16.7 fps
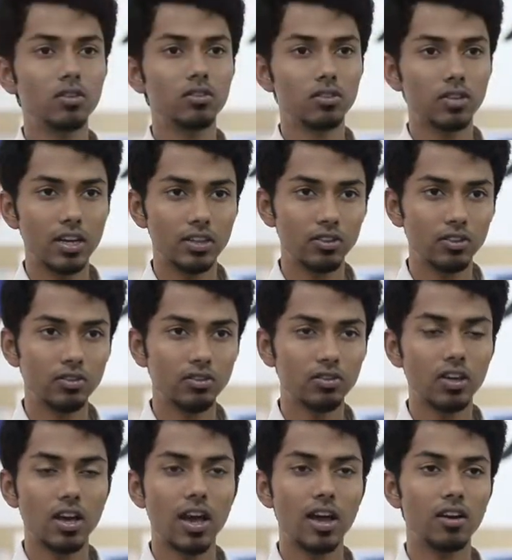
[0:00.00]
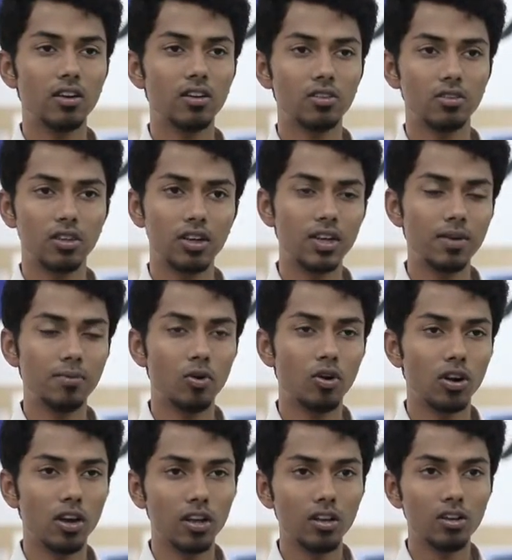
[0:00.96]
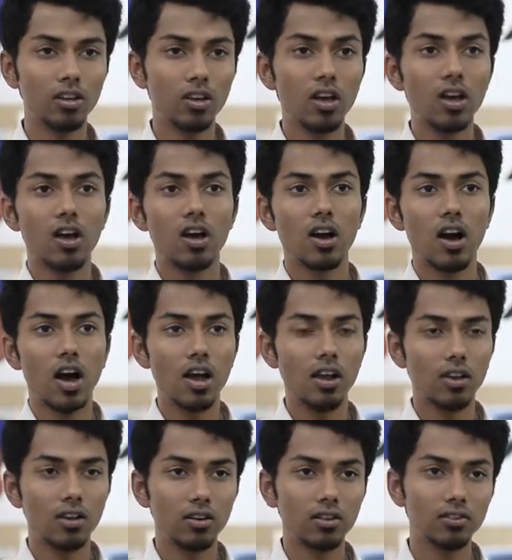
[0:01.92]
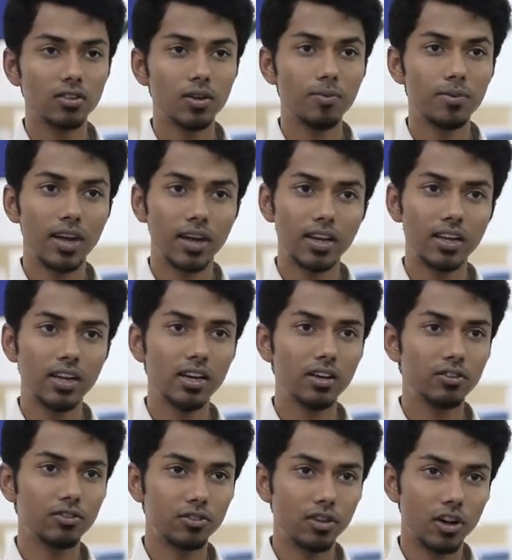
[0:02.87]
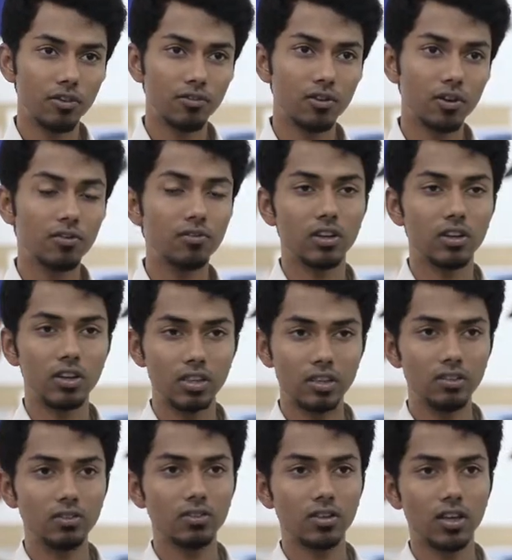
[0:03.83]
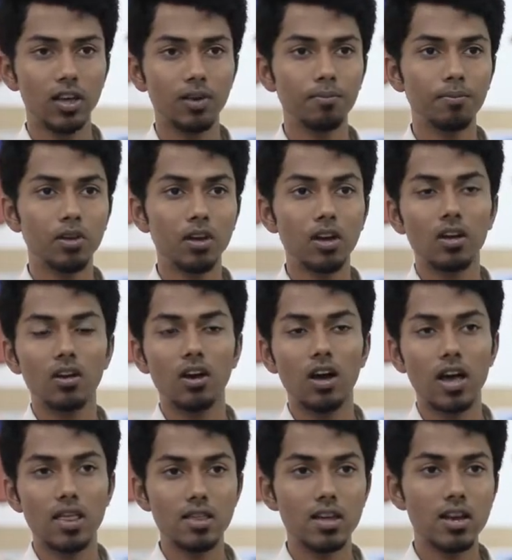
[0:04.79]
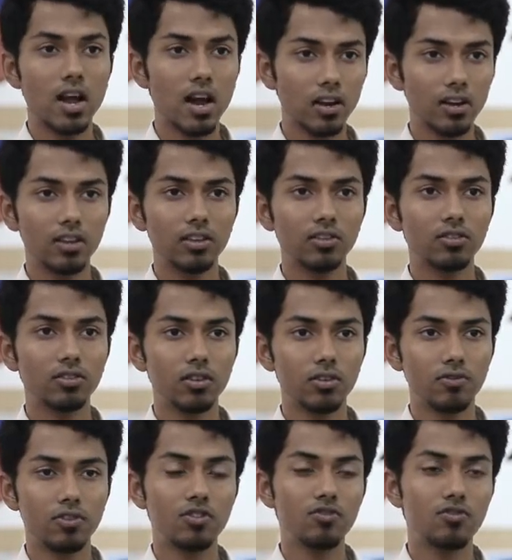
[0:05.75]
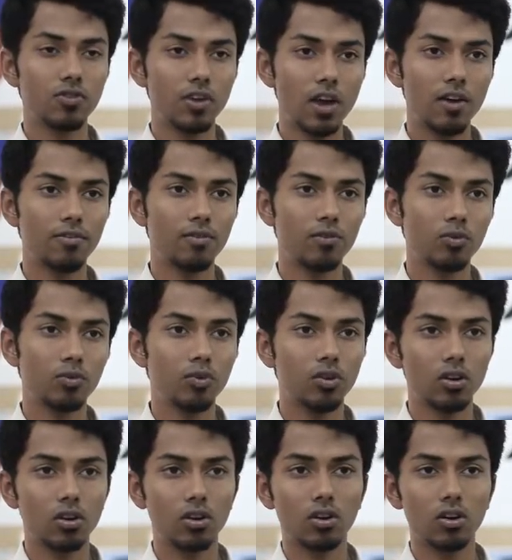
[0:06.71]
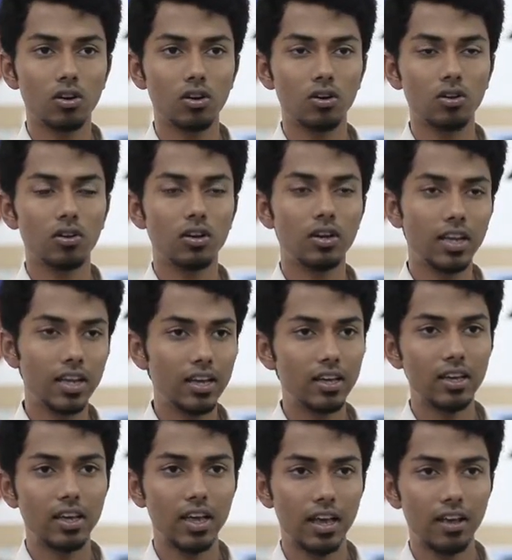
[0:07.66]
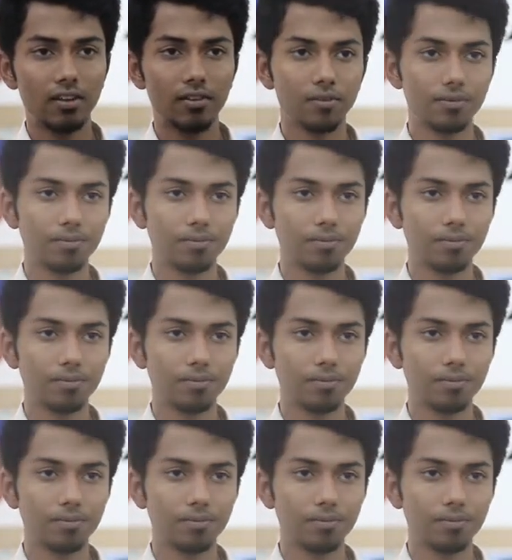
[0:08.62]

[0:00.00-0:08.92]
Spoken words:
sketches and 3D modeling. I learned some technical stuff in this game as an artist, which we have to take care